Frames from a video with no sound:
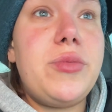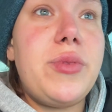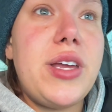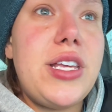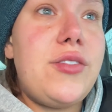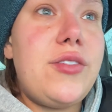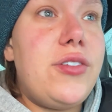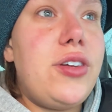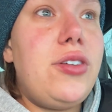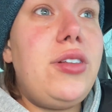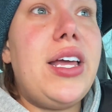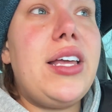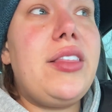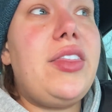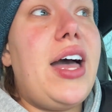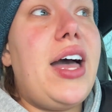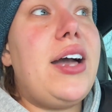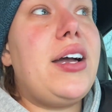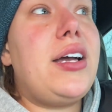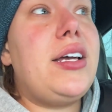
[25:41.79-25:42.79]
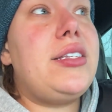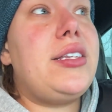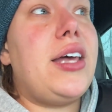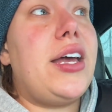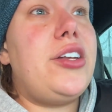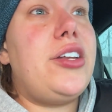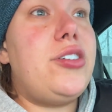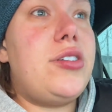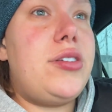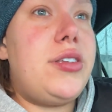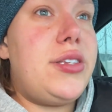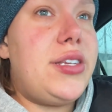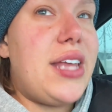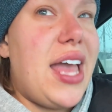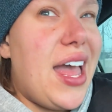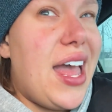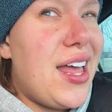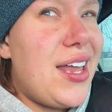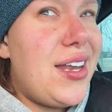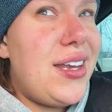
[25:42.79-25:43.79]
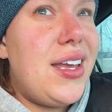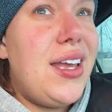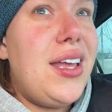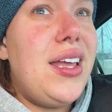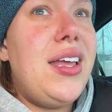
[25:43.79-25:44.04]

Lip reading: space for you like that, because I understand